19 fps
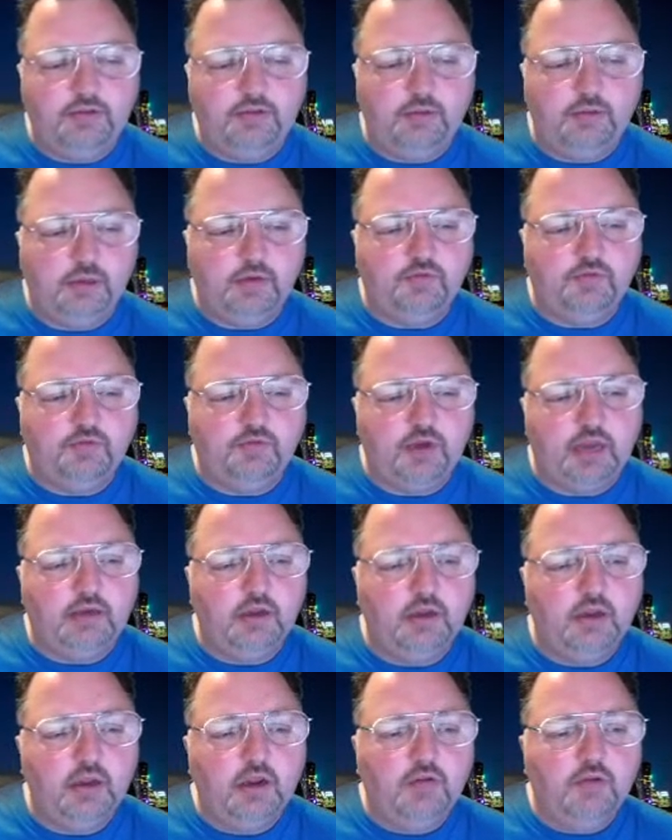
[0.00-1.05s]
They've been a
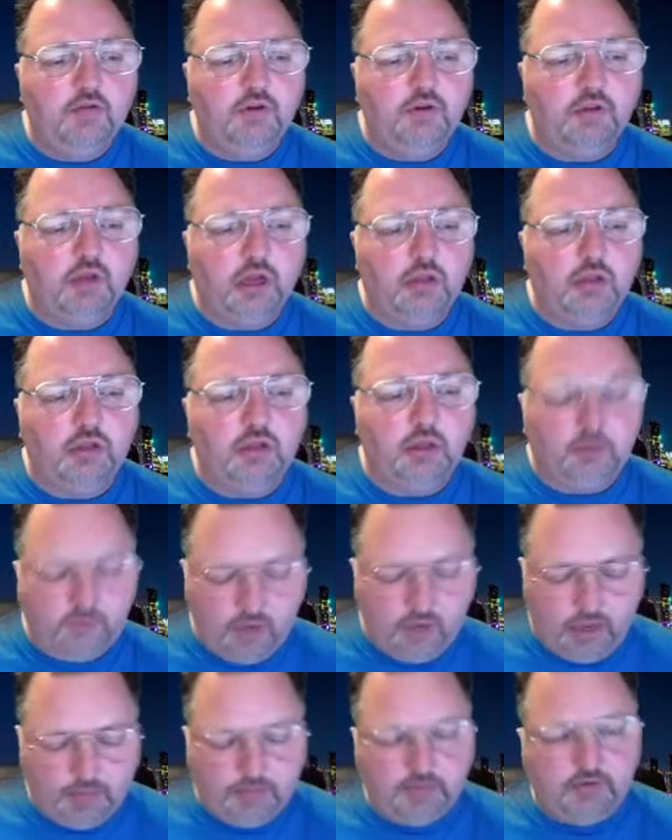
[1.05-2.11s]
friend for a long, long
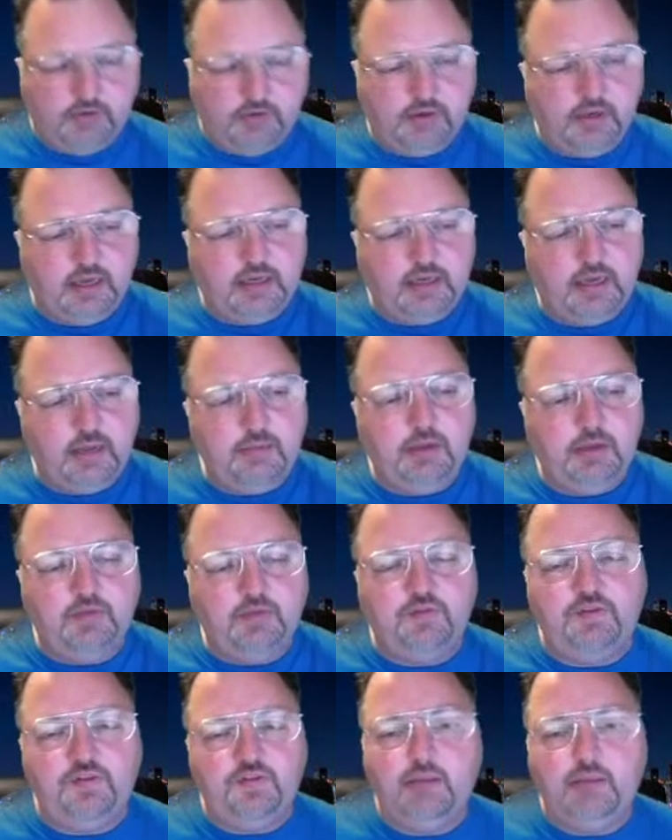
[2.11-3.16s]
time. It's a dynamic
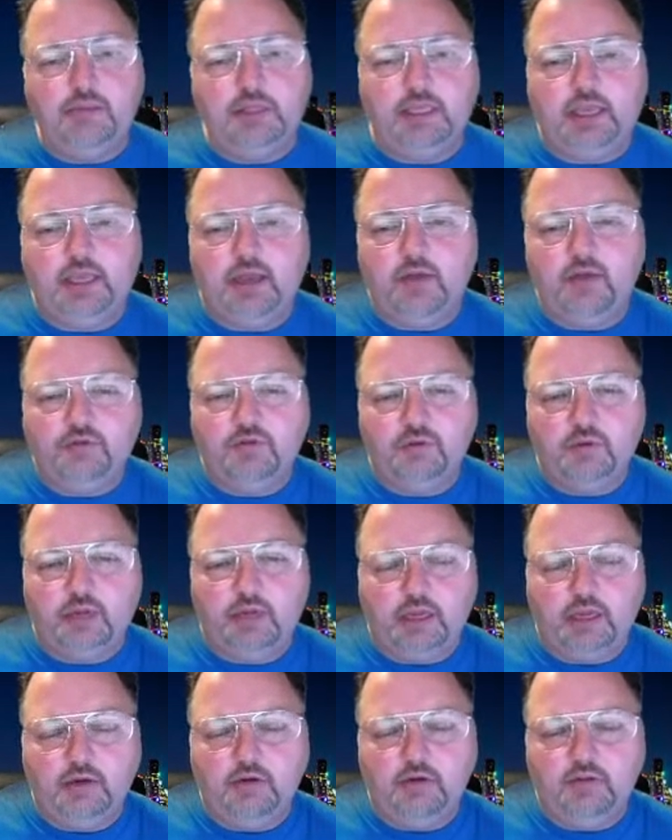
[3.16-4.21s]
family of
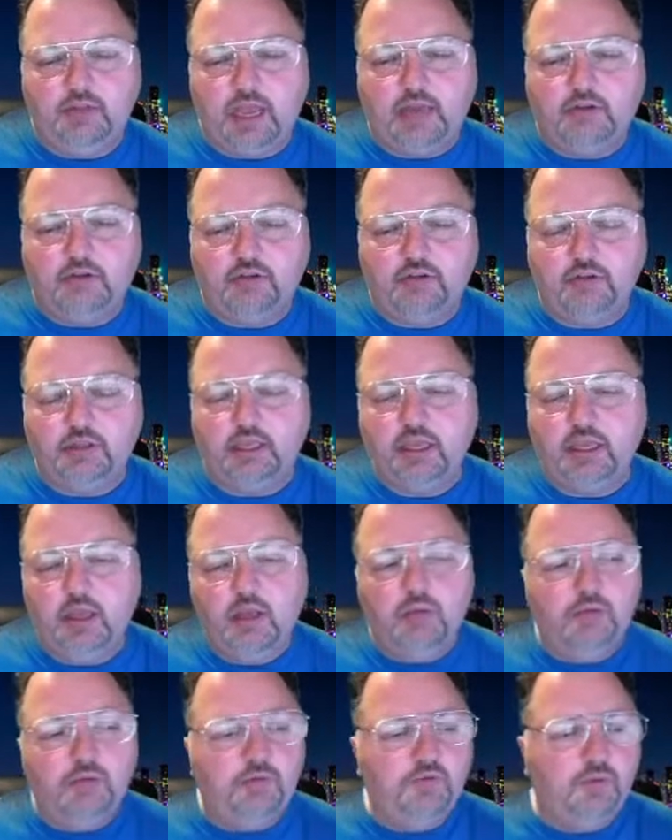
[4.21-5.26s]
creators, actually,
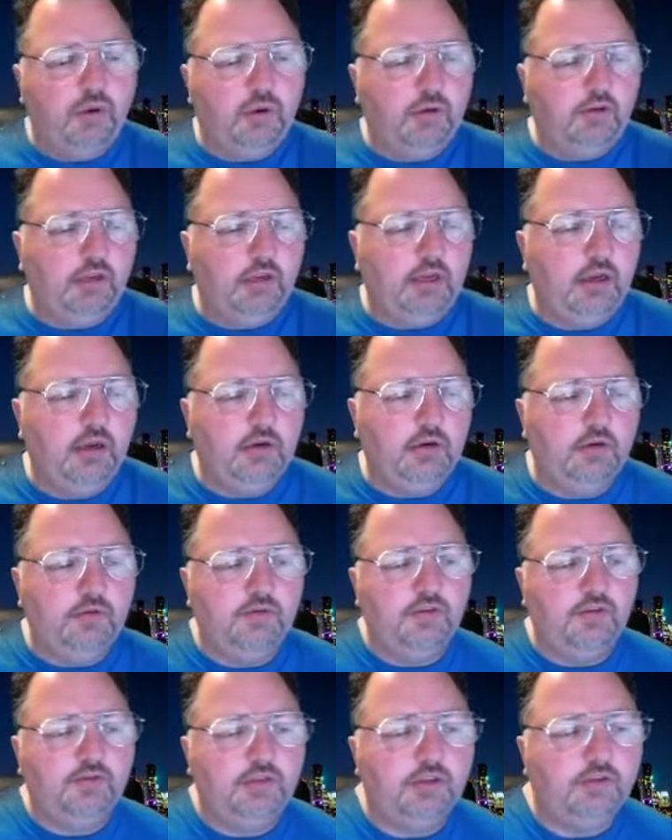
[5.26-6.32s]
with
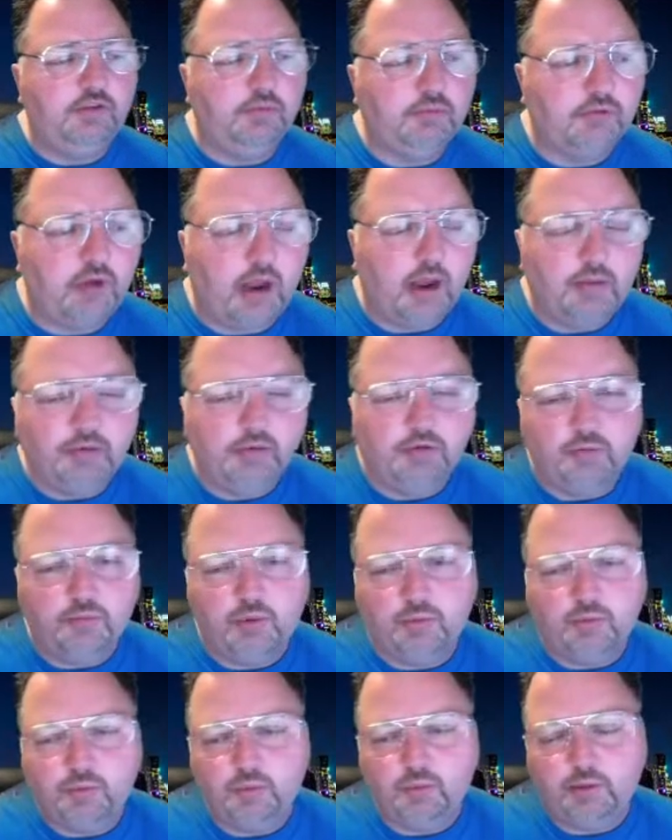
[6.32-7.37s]
1,450 subscribers. I'm
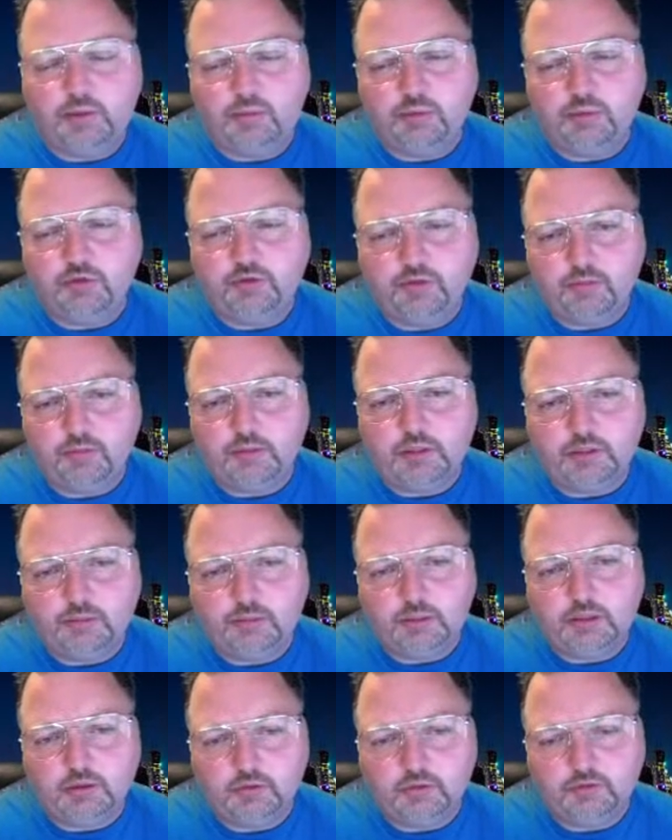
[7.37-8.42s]
hoping we can push them a little
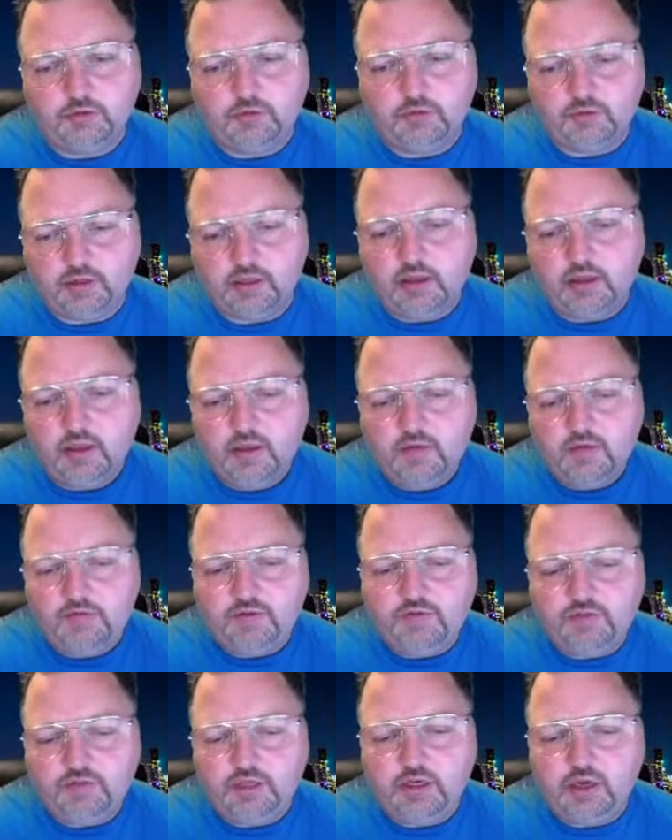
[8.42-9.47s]
bit closer to the
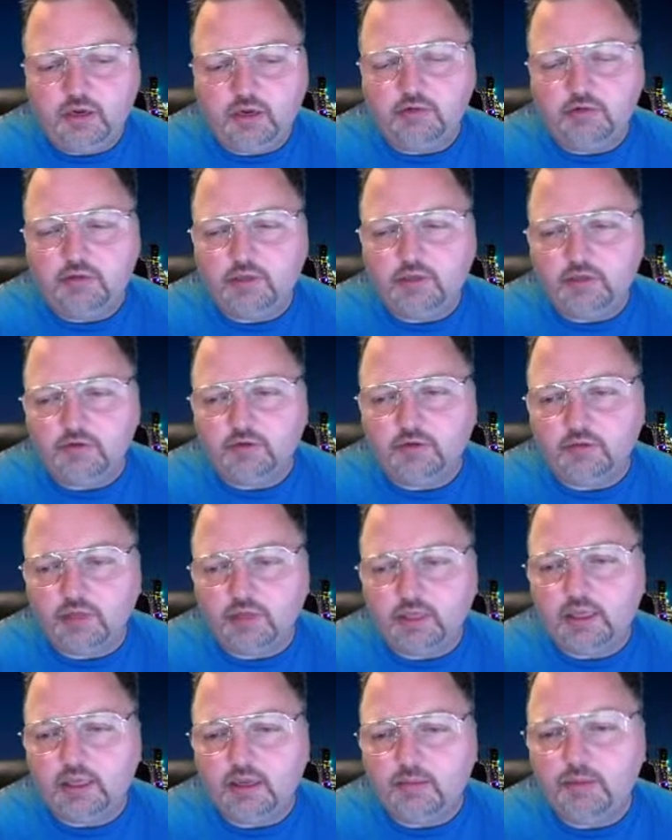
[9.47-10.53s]
1,500 that they're
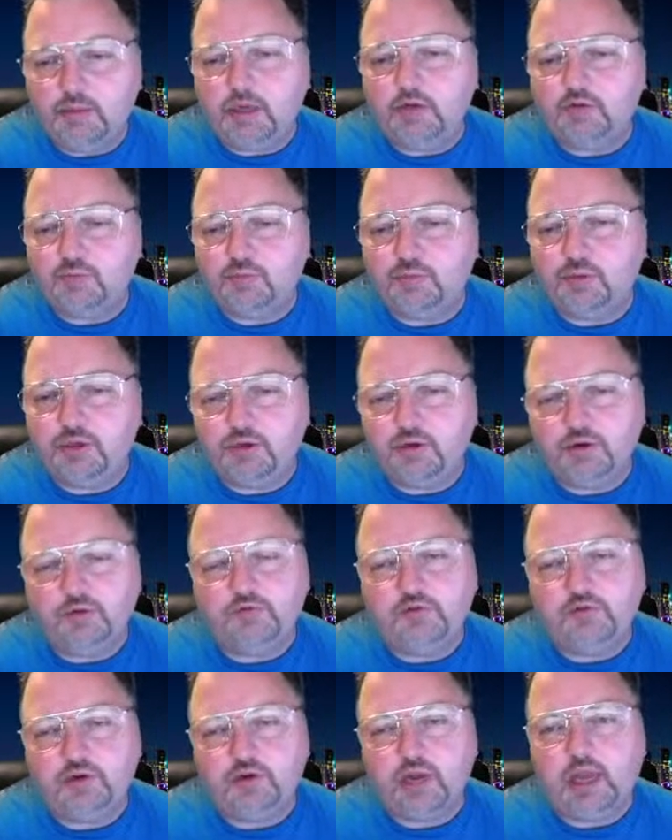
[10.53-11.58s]
thinking about. It's pure
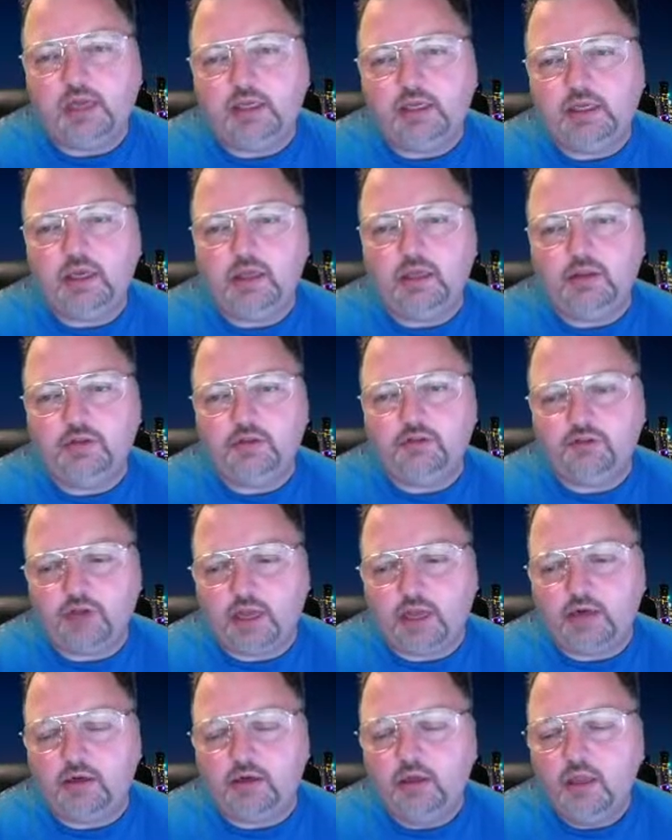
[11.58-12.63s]
variety on this
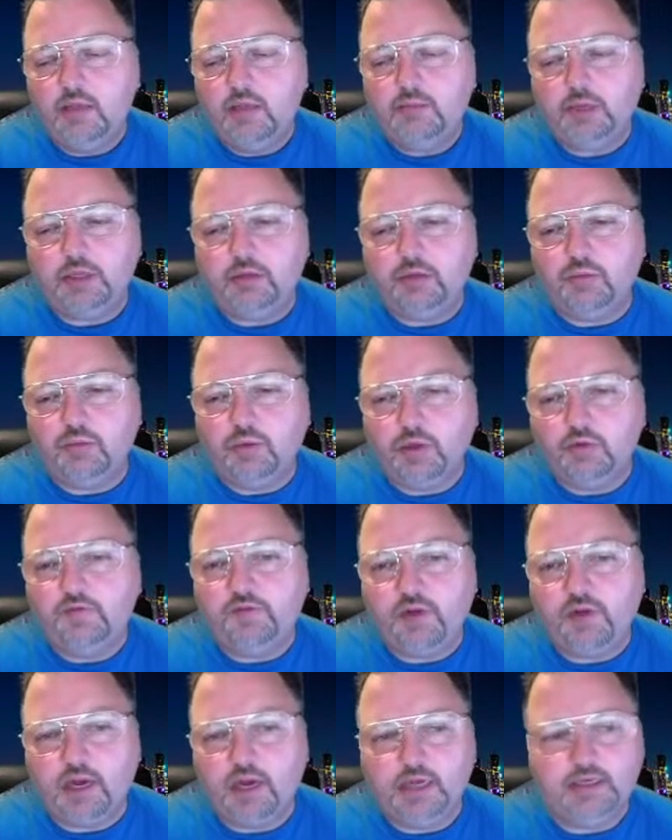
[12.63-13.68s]
channel, but you will
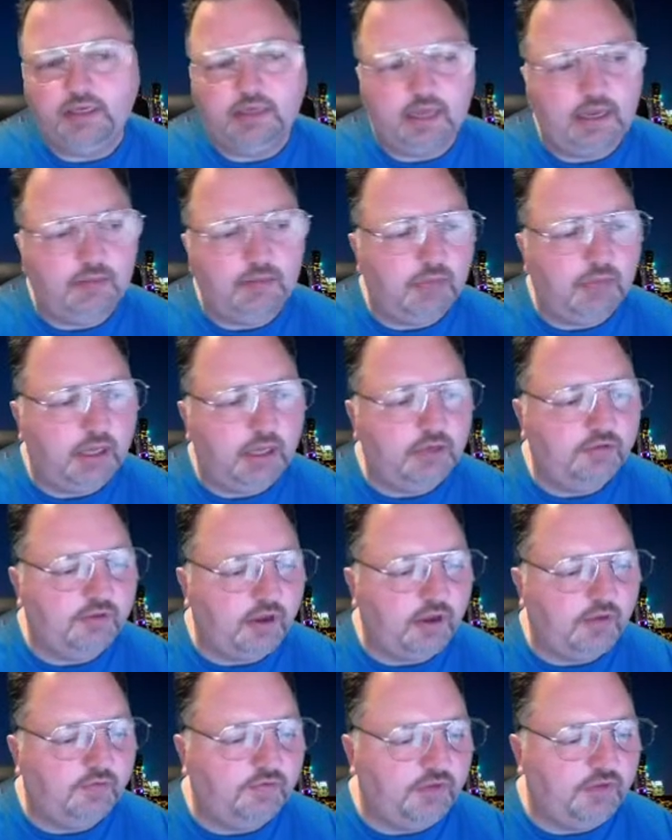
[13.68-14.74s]
find a mix
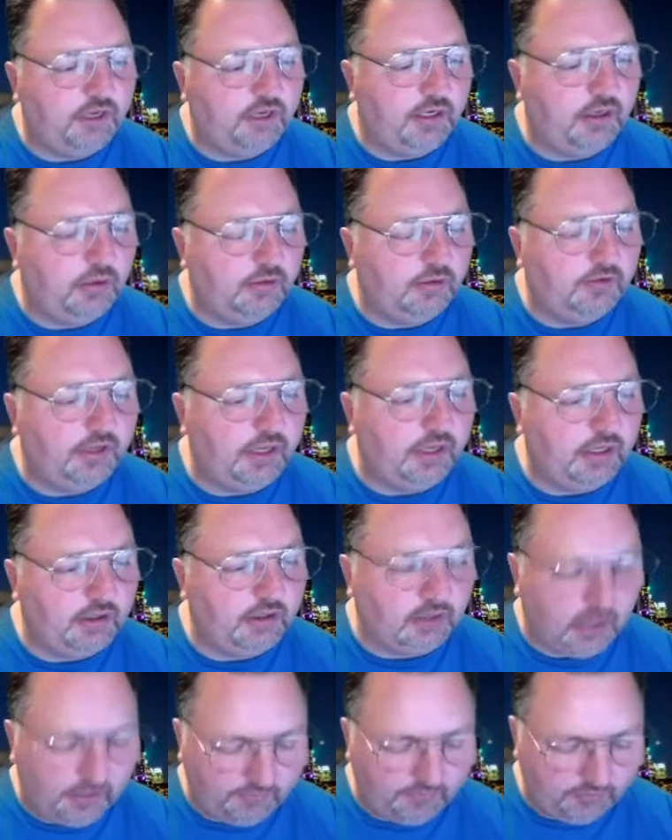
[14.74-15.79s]
of videos and
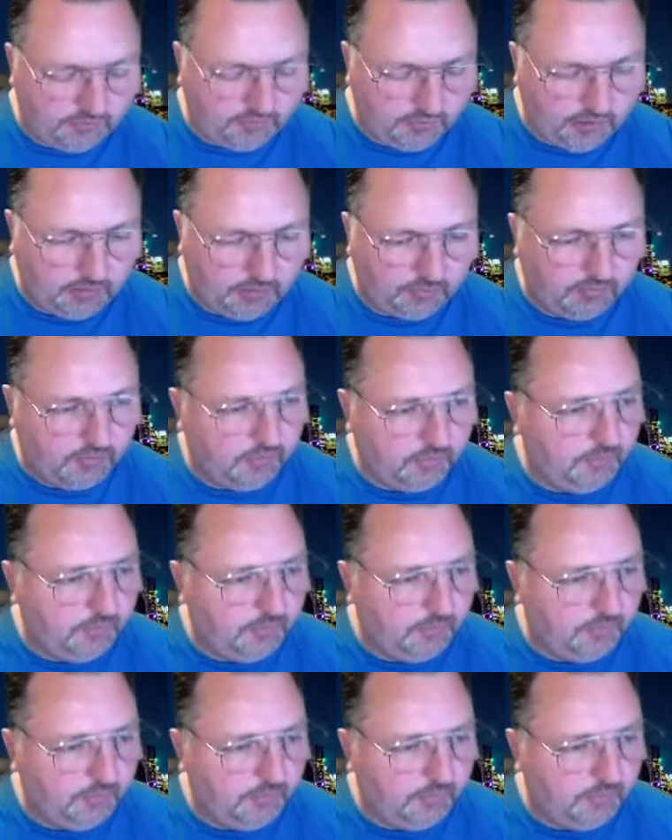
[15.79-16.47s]
live streams.